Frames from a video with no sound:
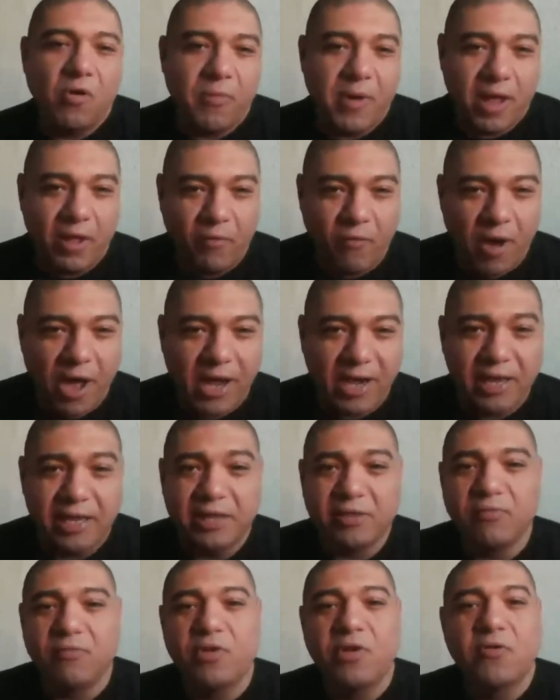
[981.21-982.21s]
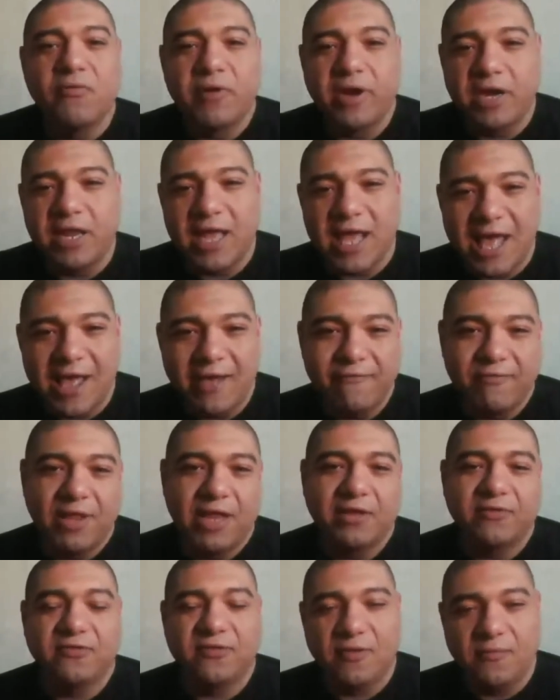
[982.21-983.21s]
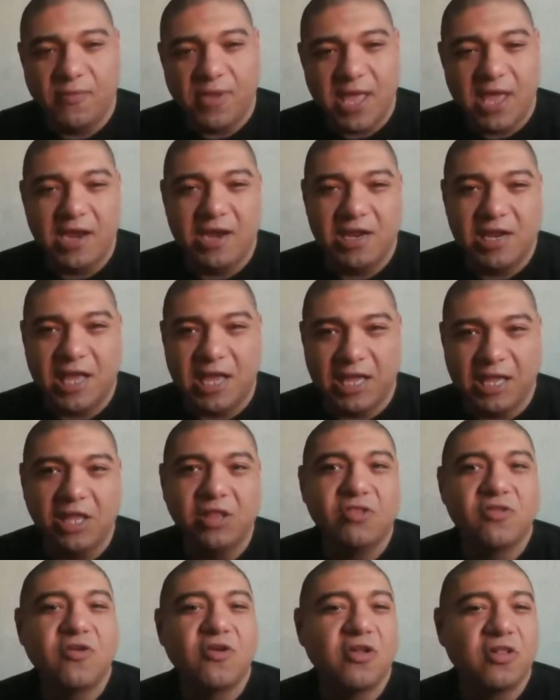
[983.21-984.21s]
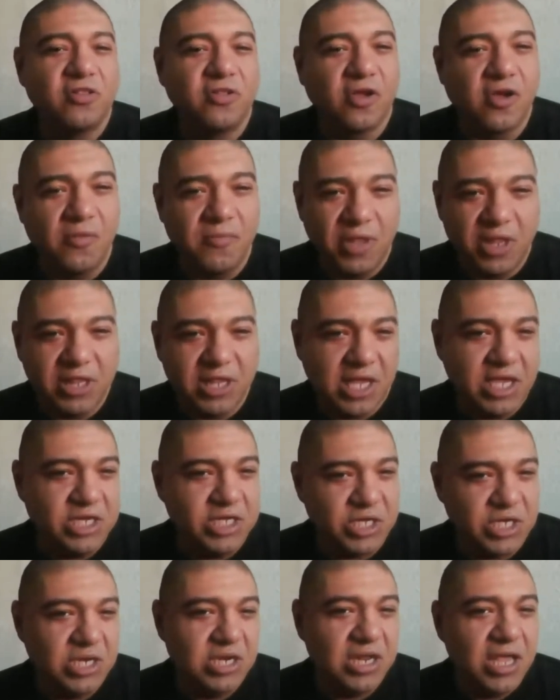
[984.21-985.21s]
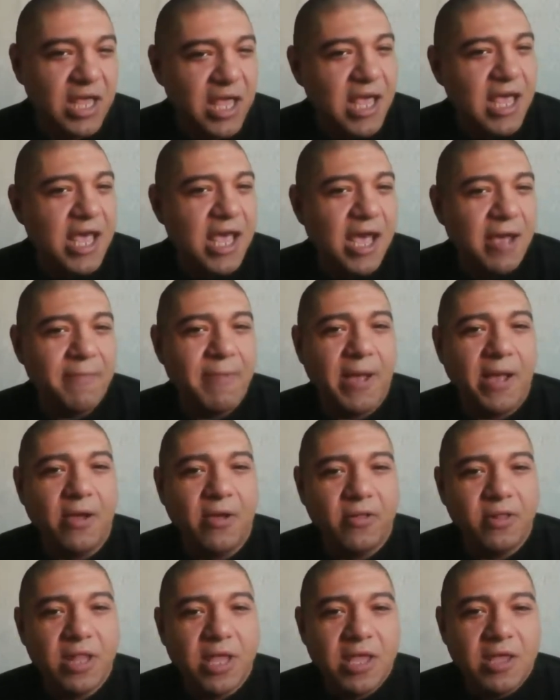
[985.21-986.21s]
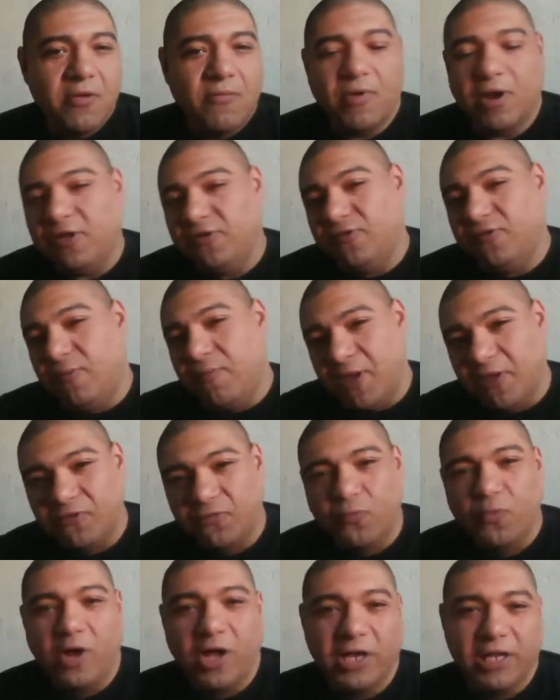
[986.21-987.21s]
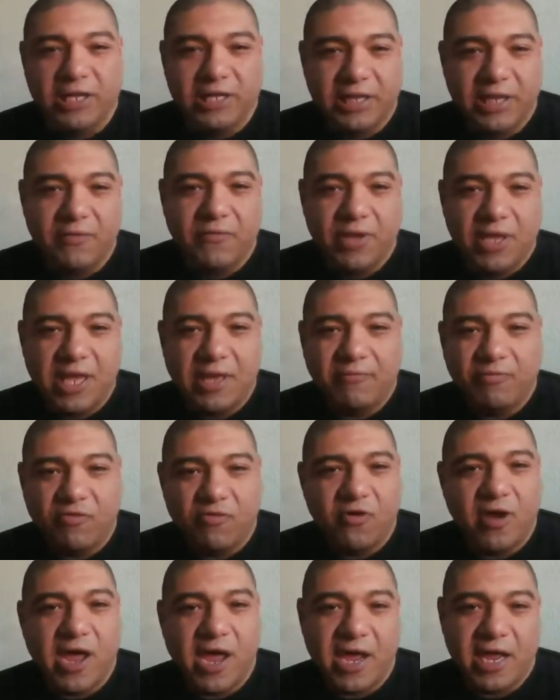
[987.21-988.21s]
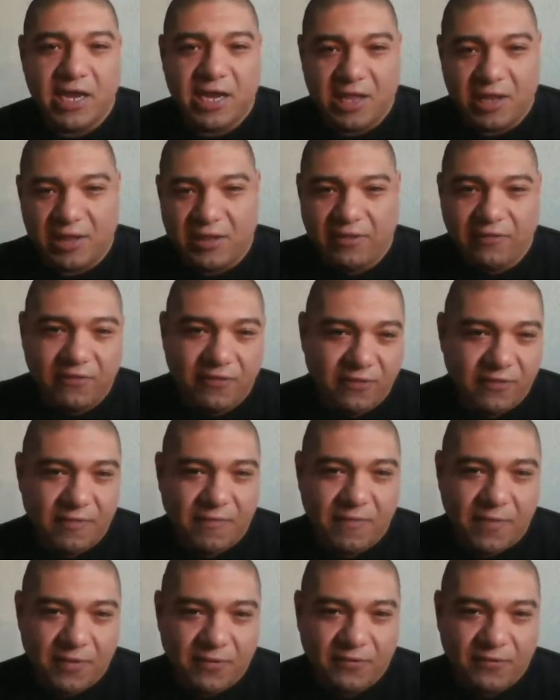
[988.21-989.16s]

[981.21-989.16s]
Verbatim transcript: mobile wallet. We already have like some kind of like internal documentation about what is the best wallet that we have tried, and this is the